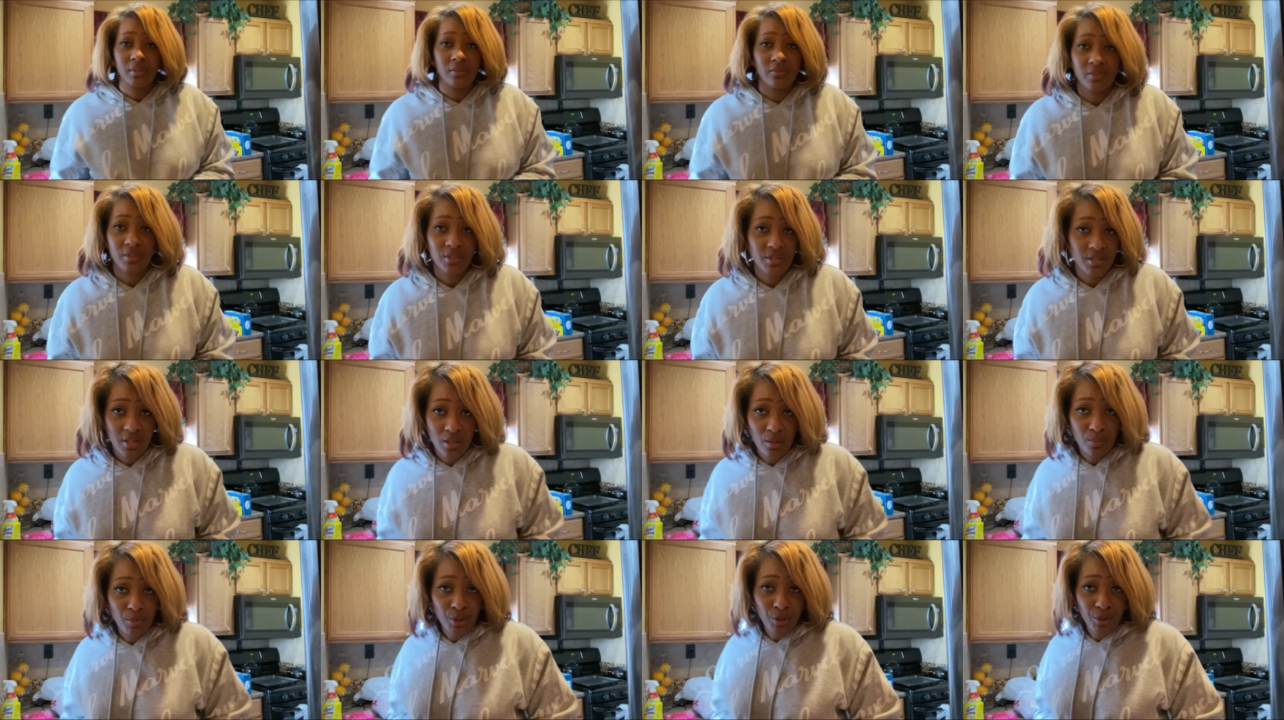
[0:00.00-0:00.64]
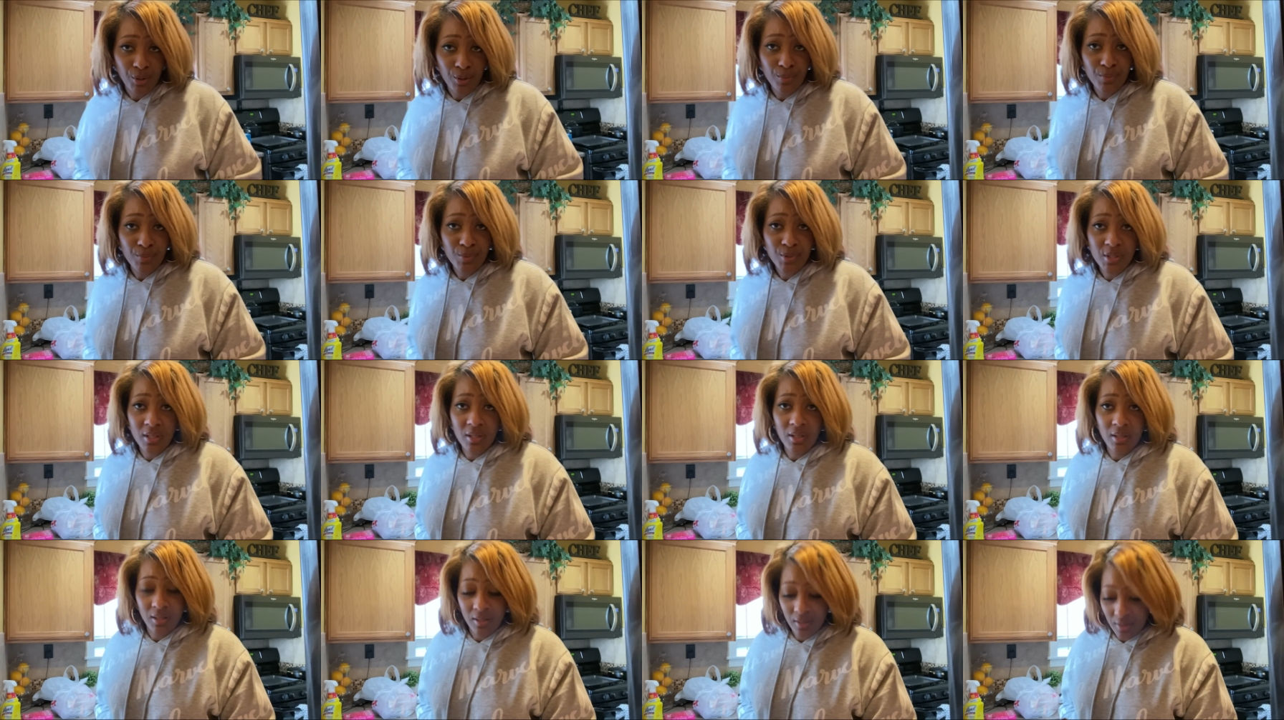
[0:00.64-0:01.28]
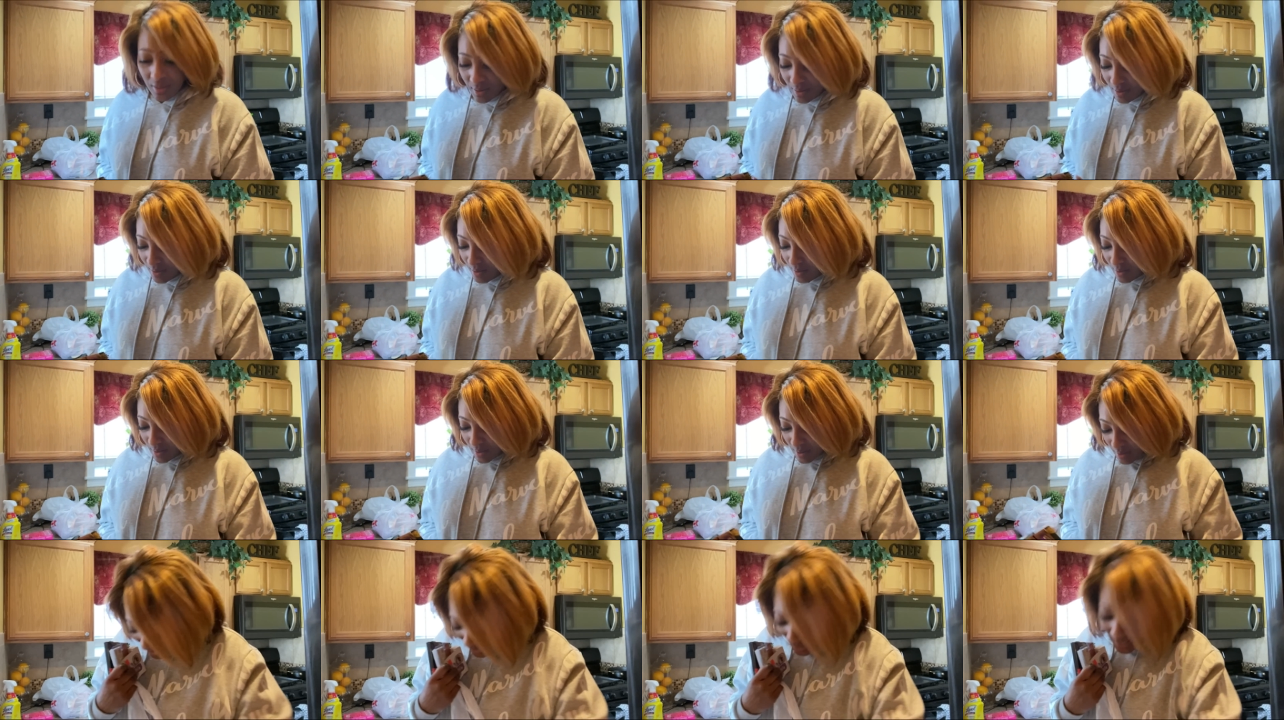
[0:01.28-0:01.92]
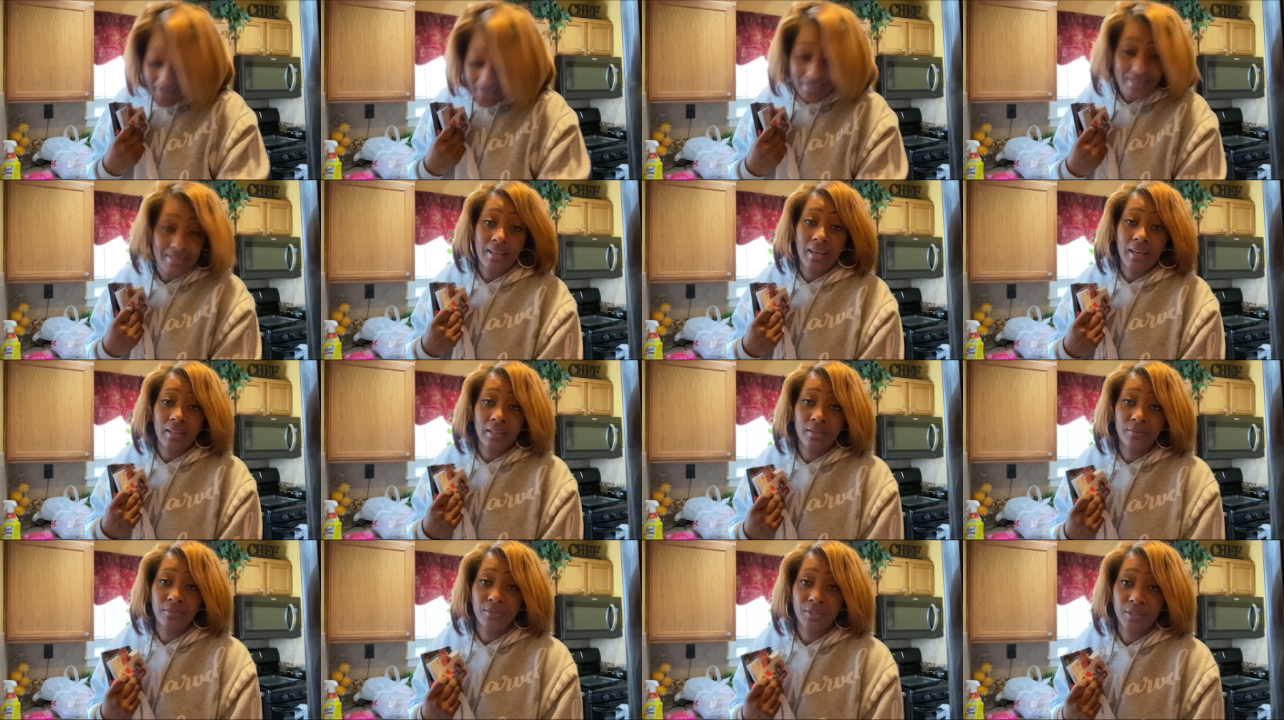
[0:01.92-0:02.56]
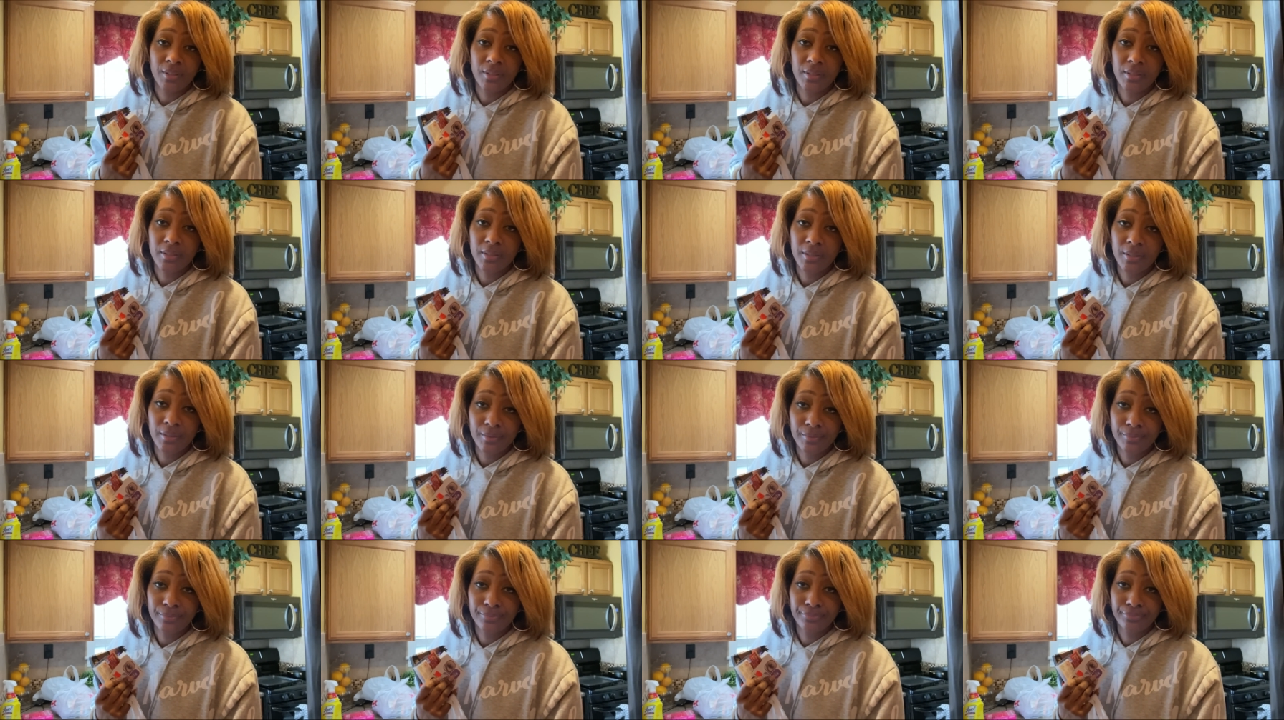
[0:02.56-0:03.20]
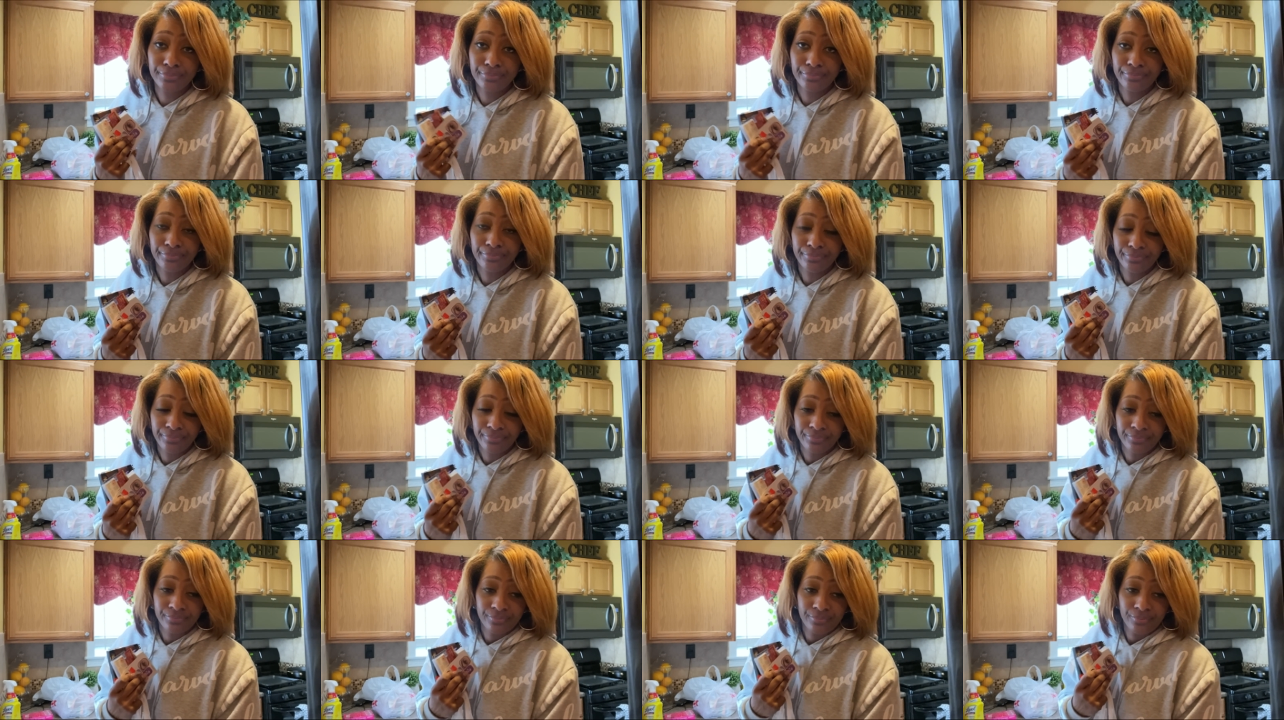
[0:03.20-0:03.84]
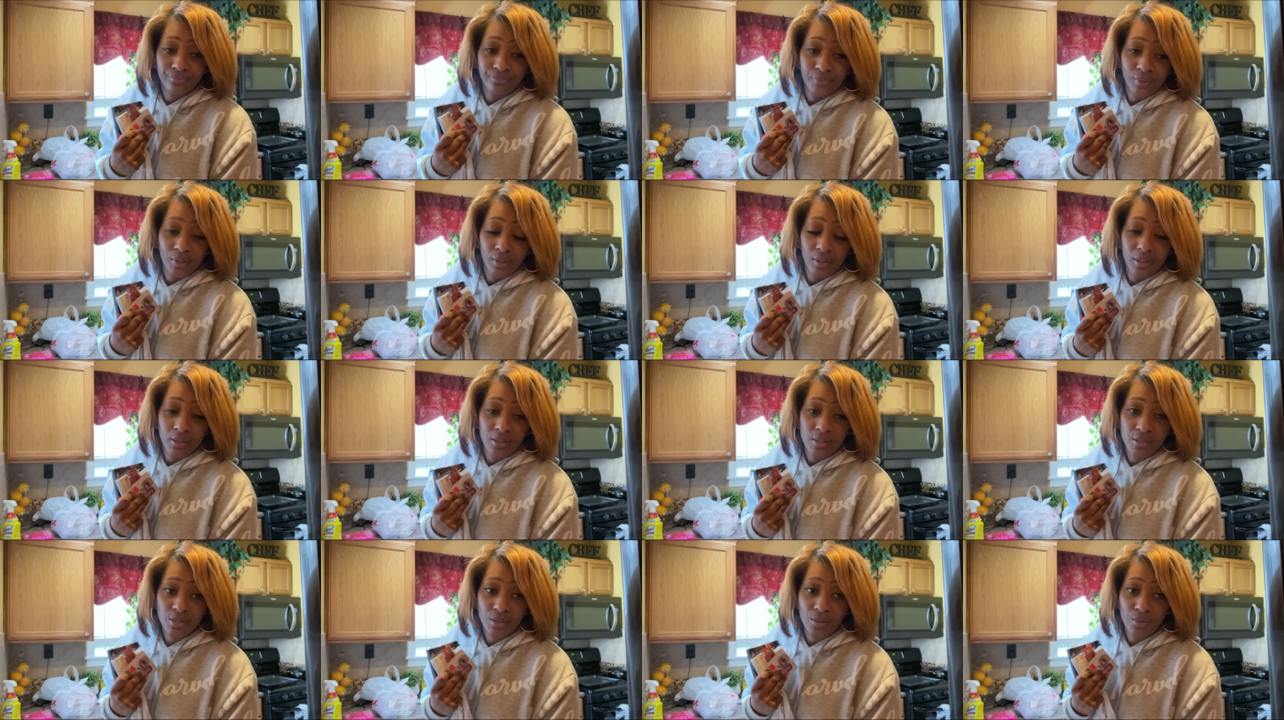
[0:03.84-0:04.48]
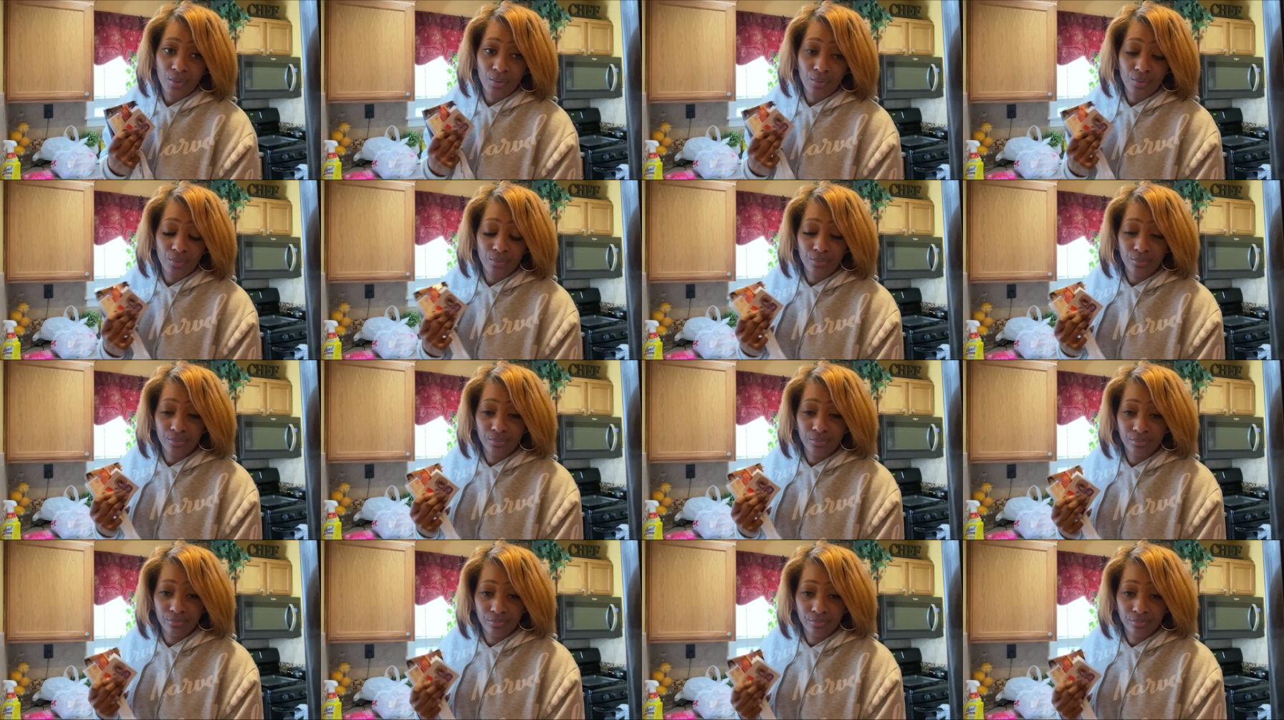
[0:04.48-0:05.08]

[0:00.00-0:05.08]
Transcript: live in the suburbs. I say I live in the hood. So